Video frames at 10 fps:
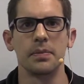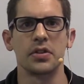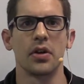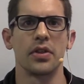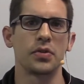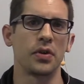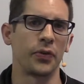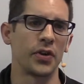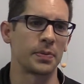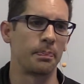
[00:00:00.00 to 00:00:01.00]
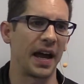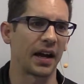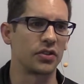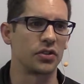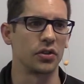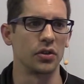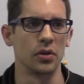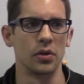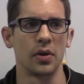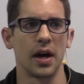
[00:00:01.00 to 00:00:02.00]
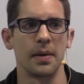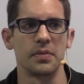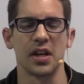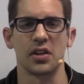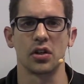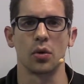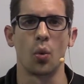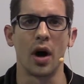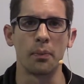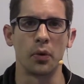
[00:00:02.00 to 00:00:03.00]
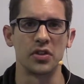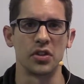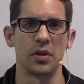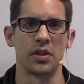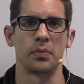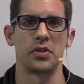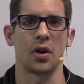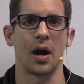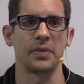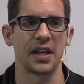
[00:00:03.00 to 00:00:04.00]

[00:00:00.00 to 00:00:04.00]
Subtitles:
So this refers back to section 1.2 in the prescribed